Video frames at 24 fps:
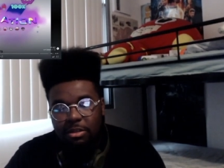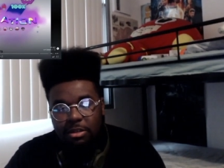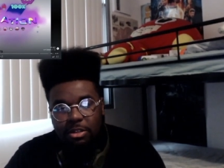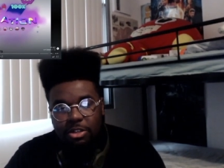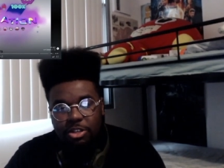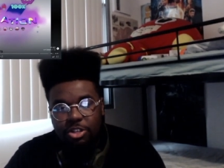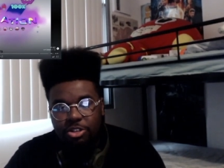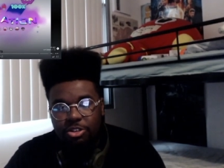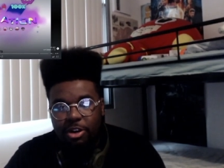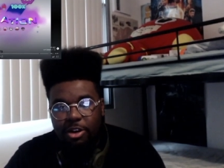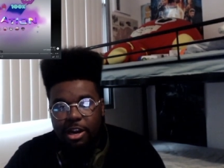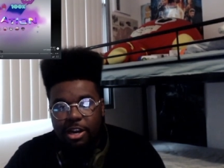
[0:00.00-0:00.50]

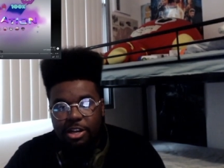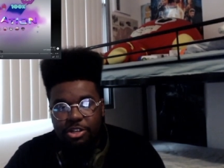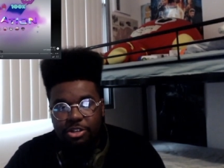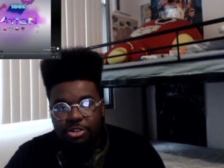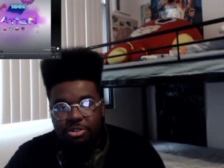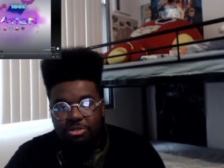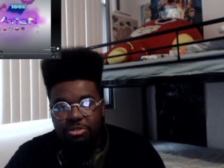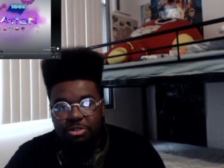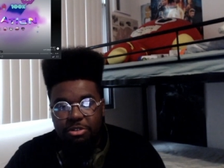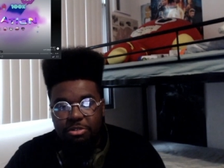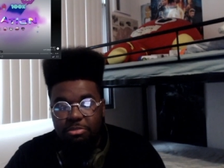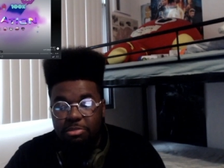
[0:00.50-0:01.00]
Trash
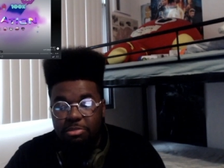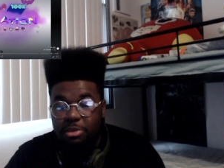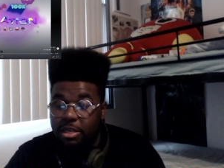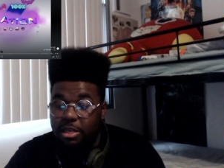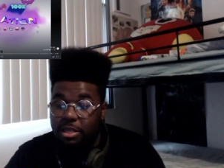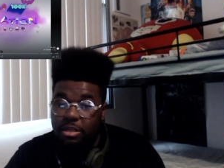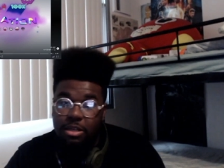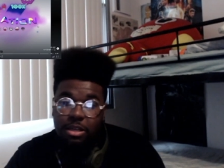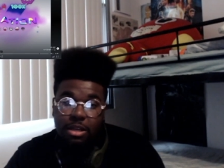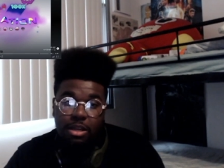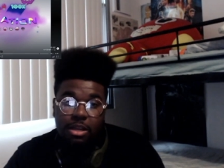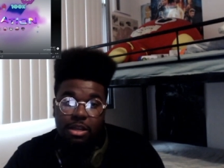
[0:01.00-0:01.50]
Hulu,
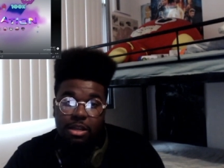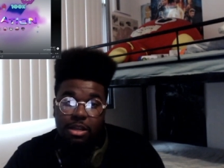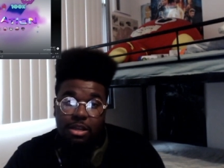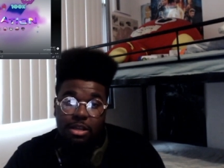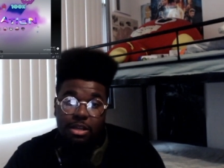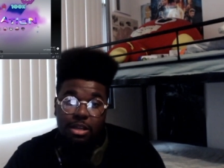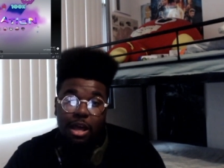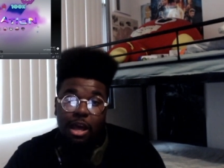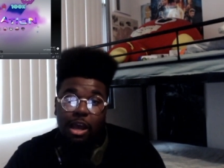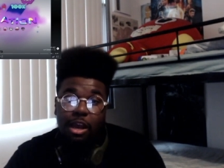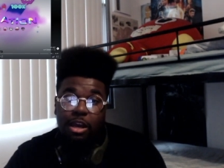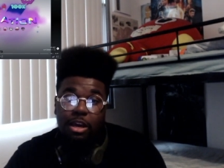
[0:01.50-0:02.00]
but
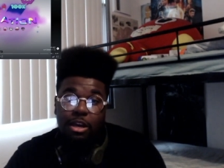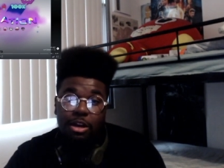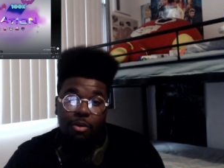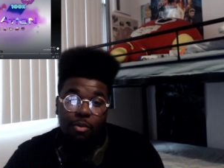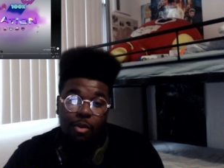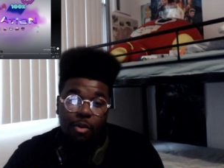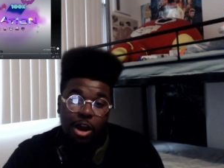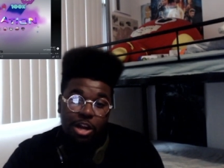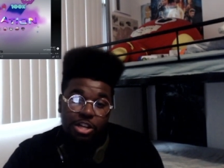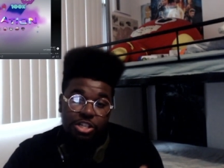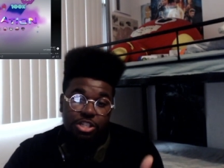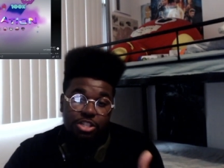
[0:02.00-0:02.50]
I couldn't
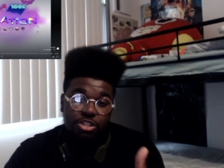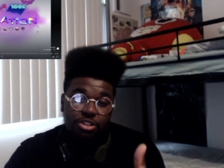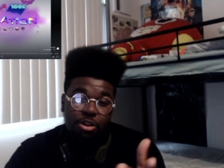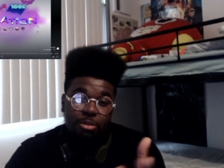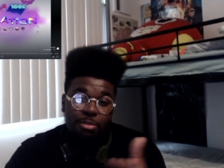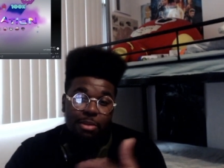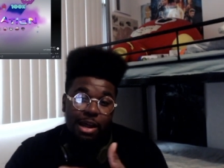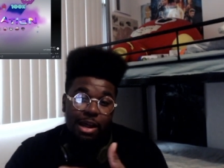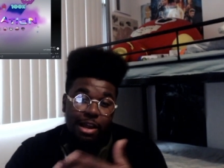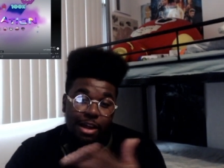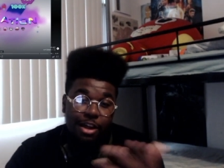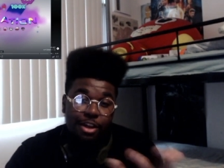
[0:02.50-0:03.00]
watch this on
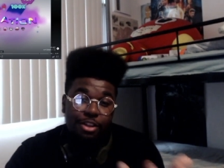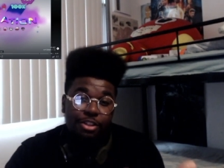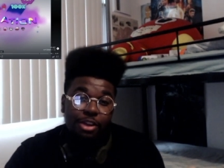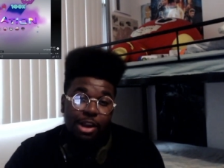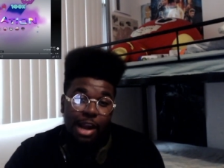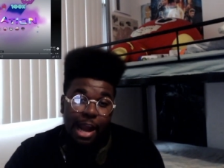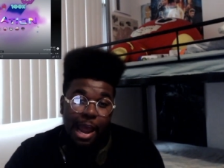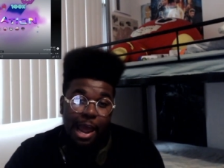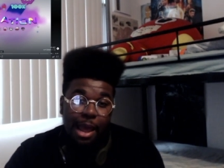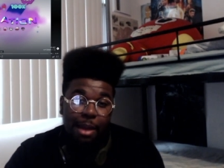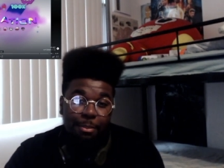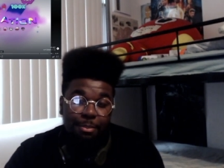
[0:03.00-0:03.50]
my other
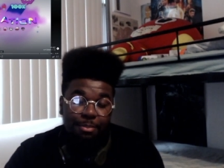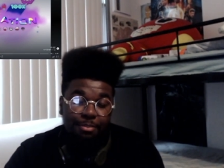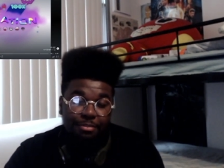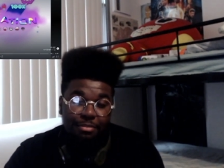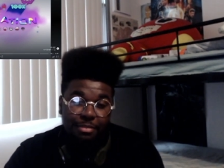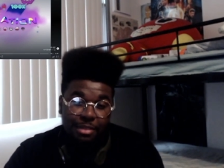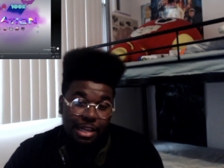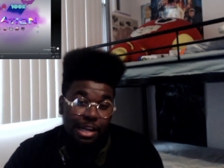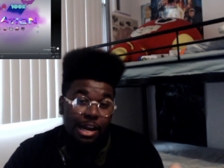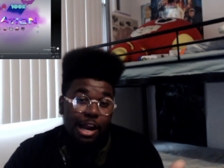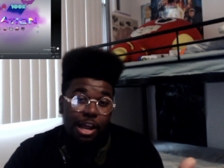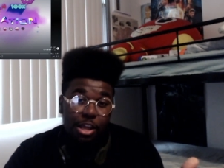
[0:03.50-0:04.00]
app
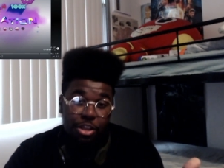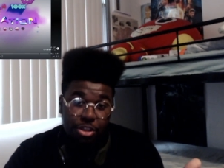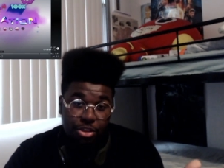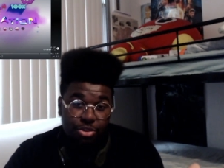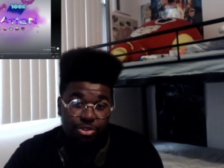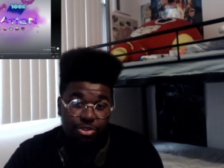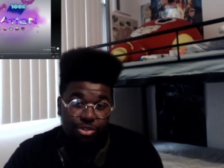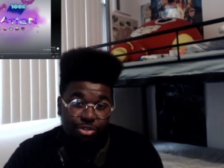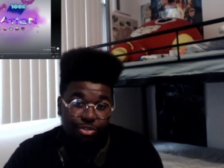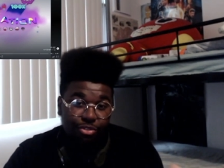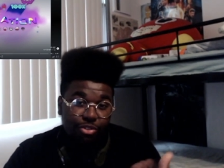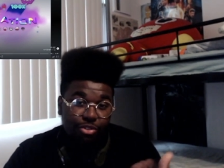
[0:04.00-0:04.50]
that I
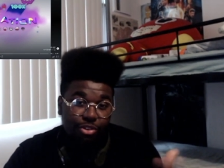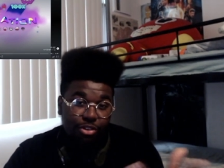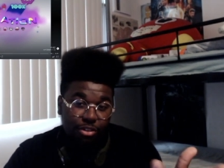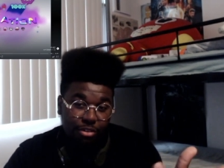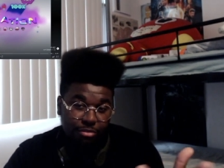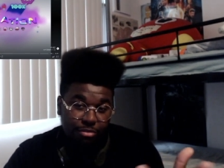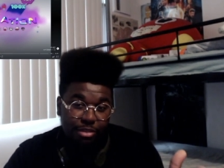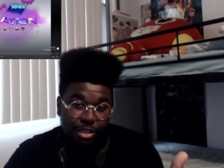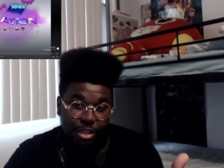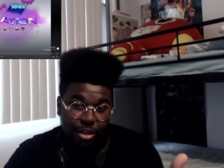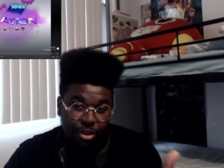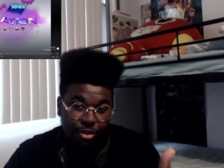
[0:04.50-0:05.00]
use for,
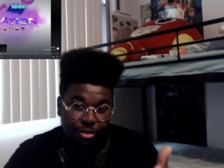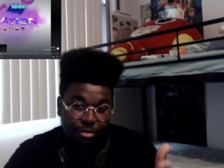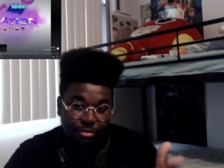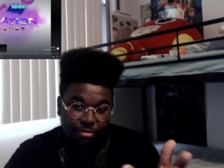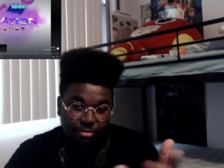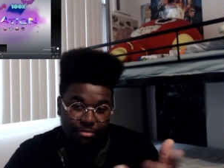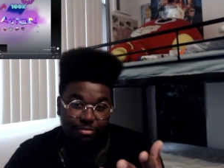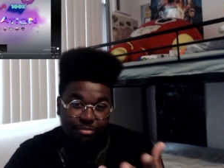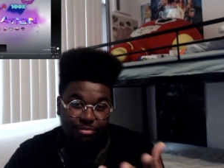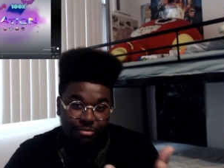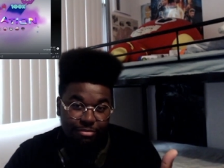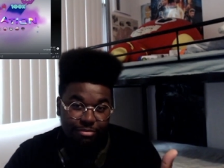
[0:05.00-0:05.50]
you know,
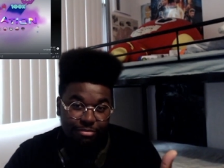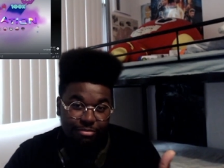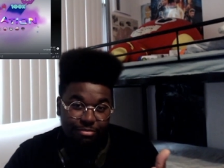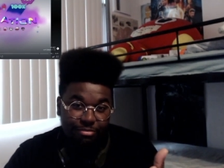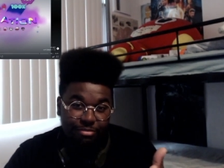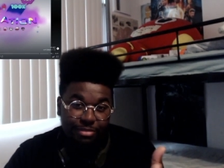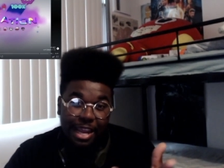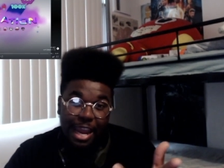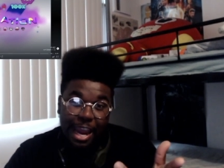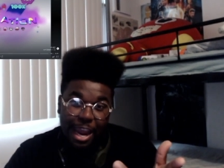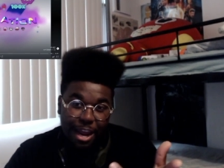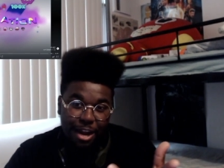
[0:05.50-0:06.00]

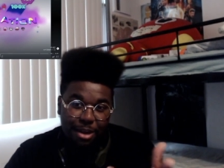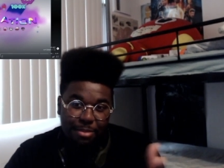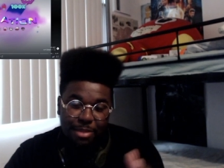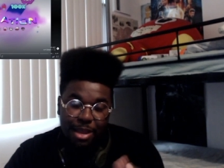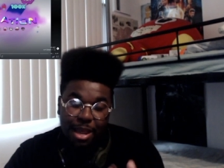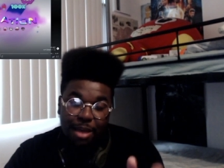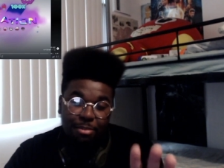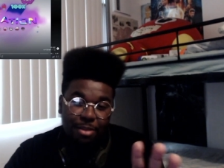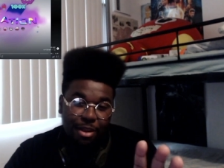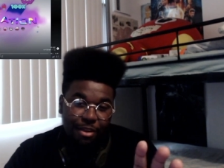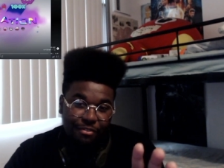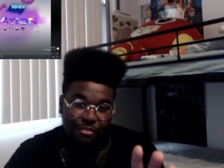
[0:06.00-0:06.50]
anime.
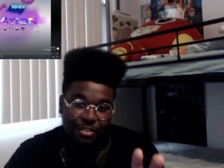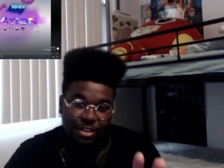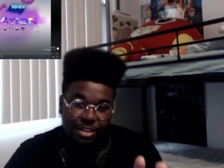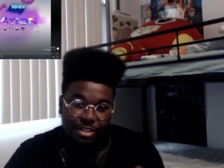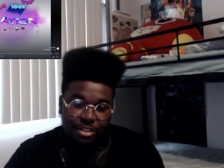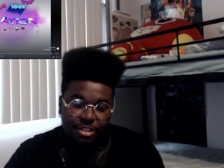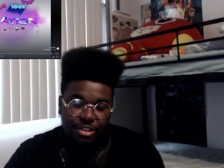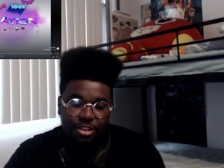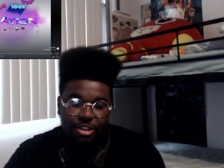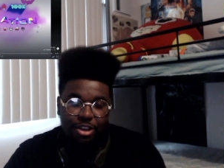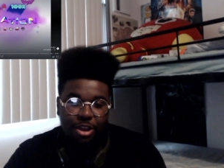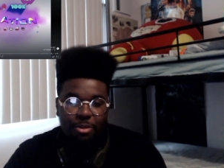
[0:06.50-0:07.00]
I'm not finna
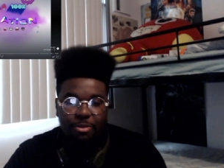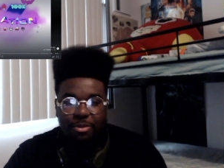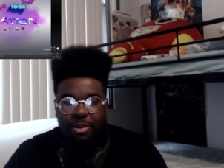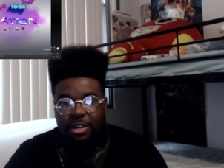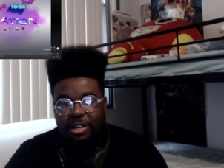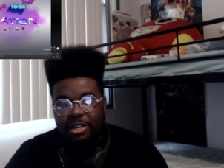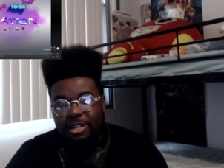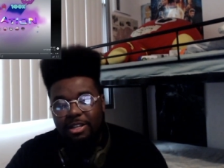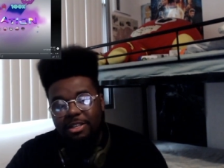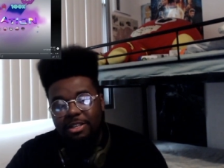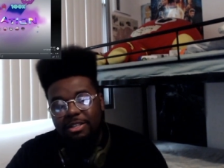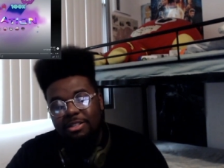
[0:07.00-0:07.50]
tell y'all what it
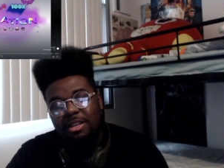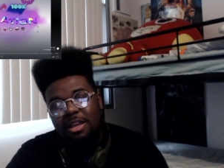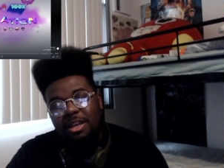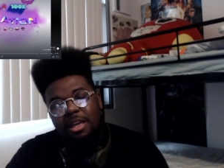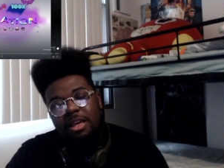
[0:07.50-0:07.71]
is.